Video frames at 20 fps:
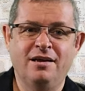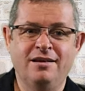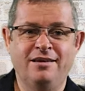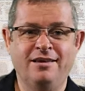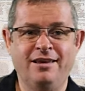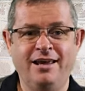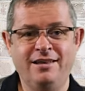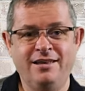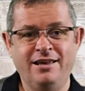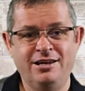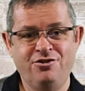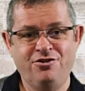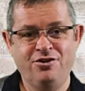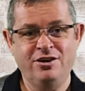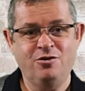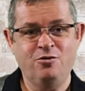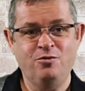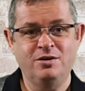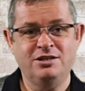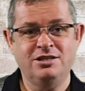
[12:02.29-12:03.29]
There they
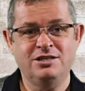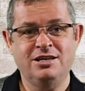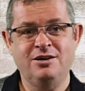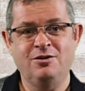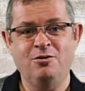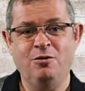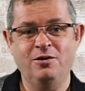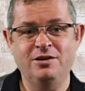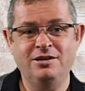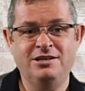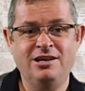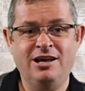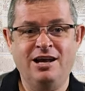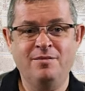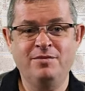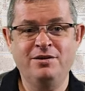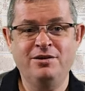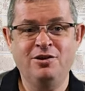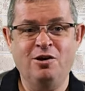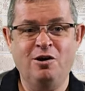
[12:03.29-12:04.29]
drink whiskey all the
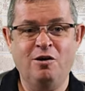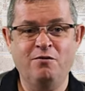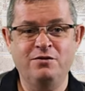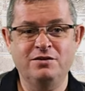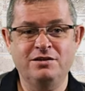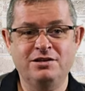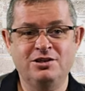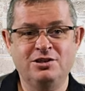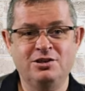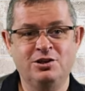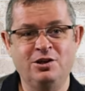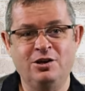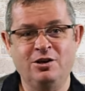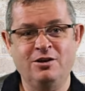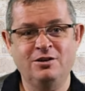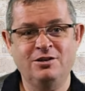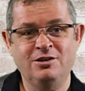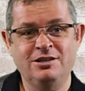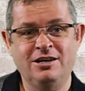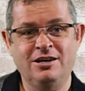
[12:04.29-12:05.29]
time in the offices, you
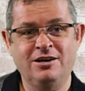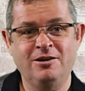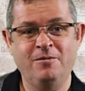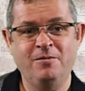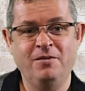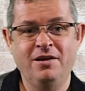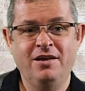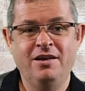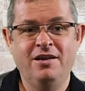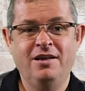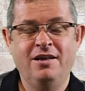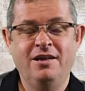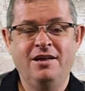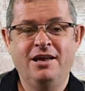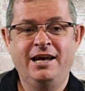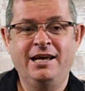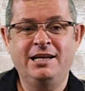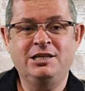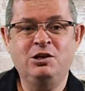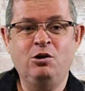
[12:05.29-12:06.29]
know? So
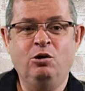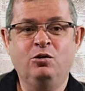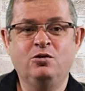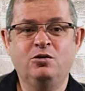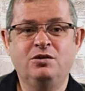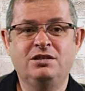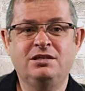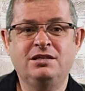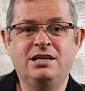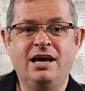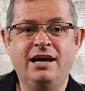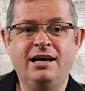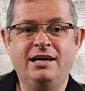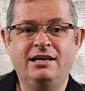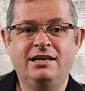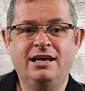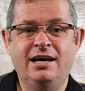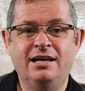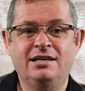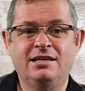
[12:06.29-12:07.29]
it's not to say
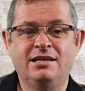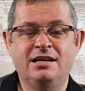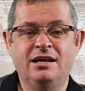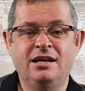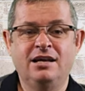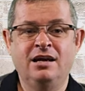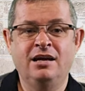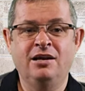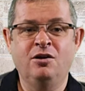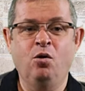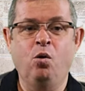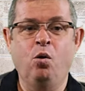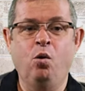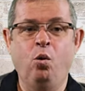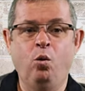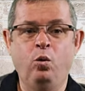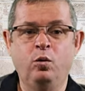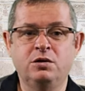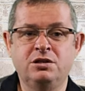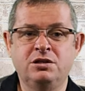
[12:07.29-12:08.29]
that in
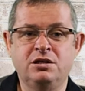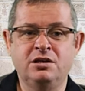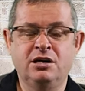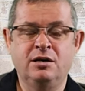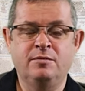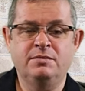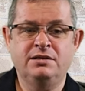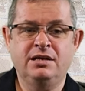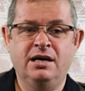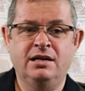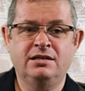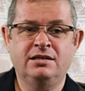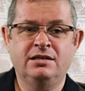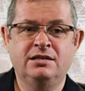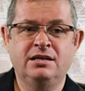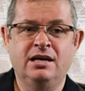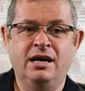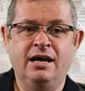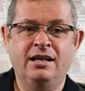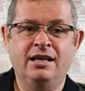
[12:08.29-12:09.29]
all
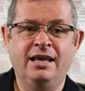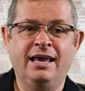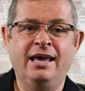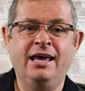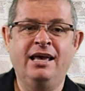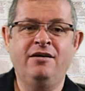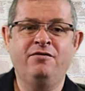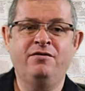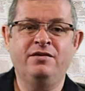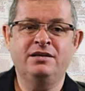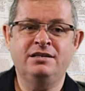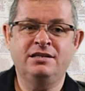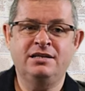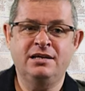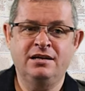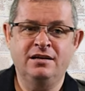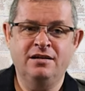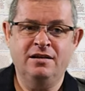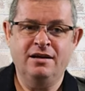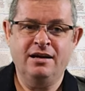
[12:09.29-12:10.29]
circumstances, at every
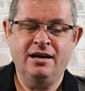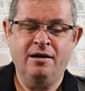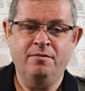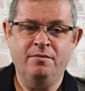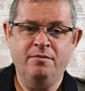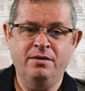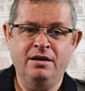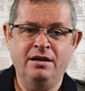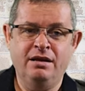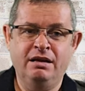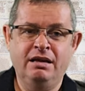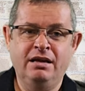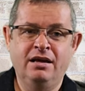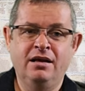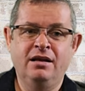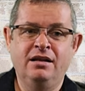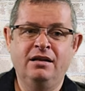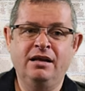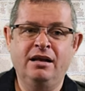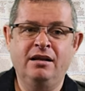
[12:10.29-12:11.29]
single company,
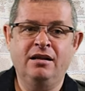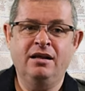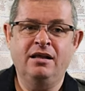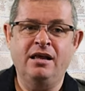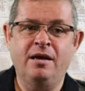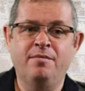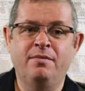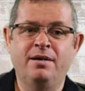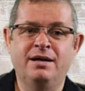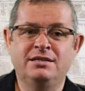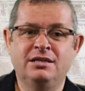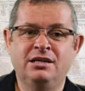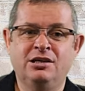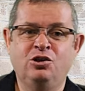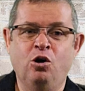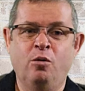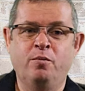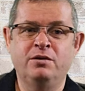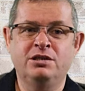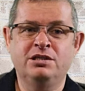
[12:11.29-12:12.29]
that they must
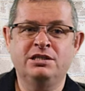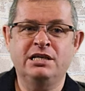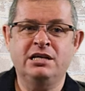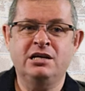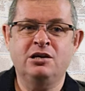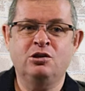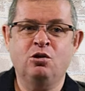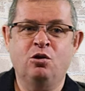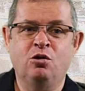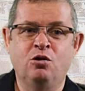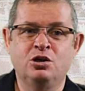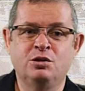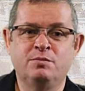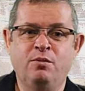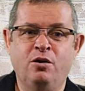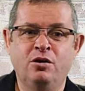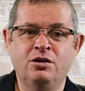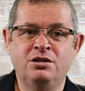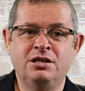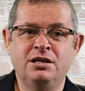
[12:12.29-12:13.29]
adopt a zero tolerance
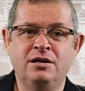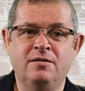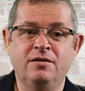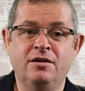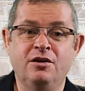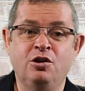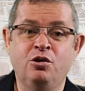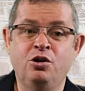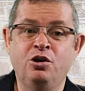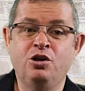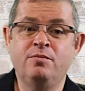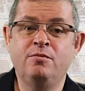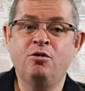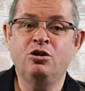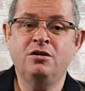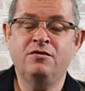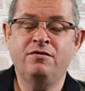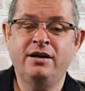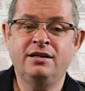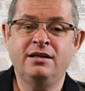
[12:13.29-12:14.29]
policy. You need to
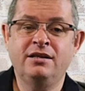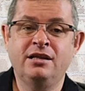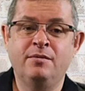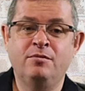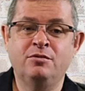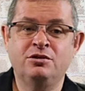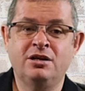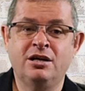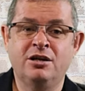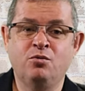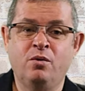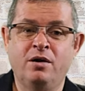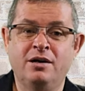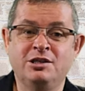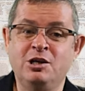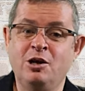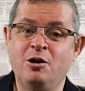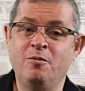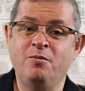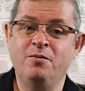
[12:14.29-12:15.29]
motivate and demonstrate why.
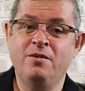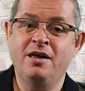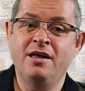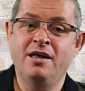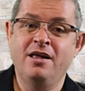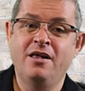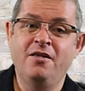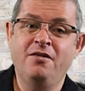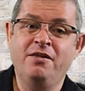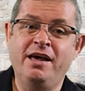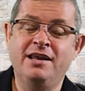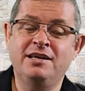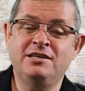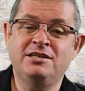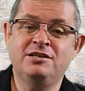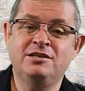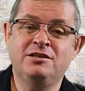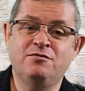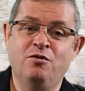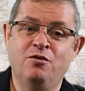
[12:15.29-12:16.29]
So that
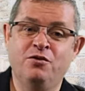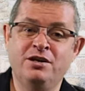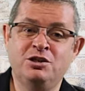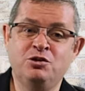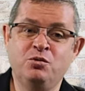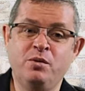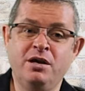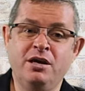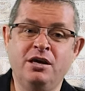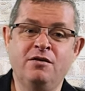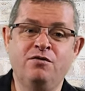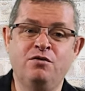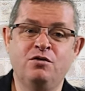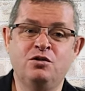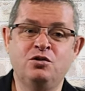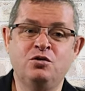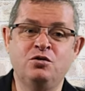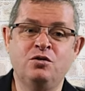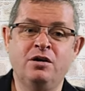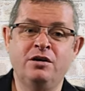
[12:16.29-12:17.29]
is for this week. If you
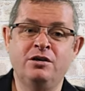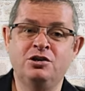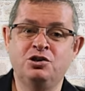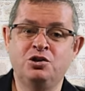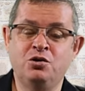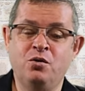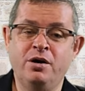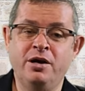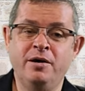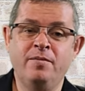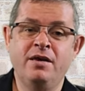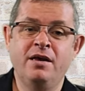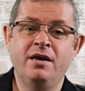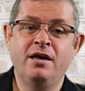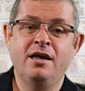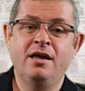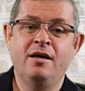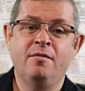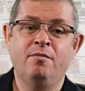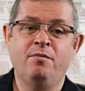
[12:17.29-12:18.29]
do enjoy,
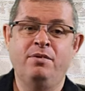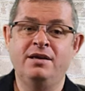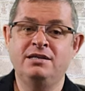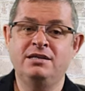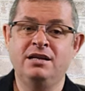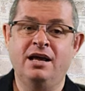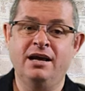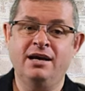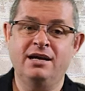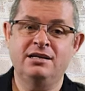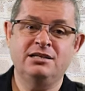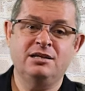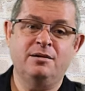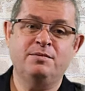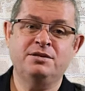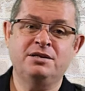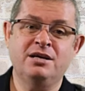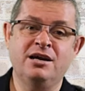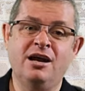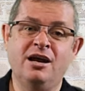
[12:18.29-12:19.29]
please like and
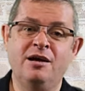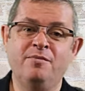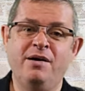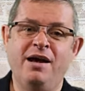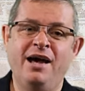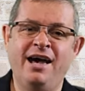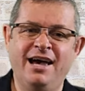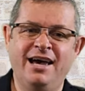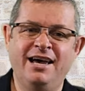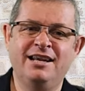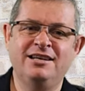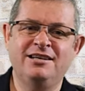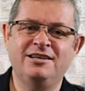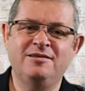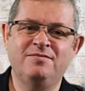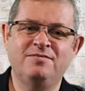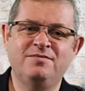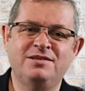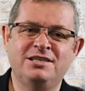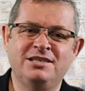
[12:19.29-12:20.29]
subscribe
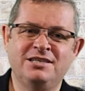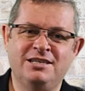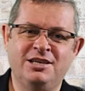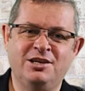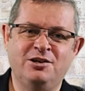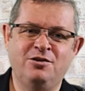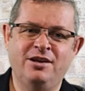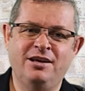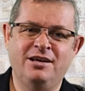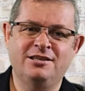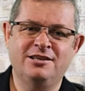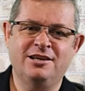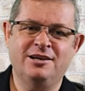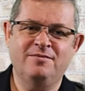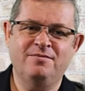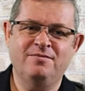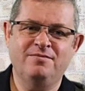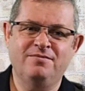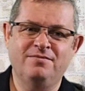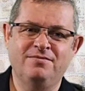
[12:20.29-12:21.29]
and see you next
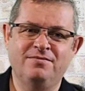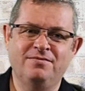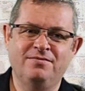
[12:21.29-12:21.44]
time.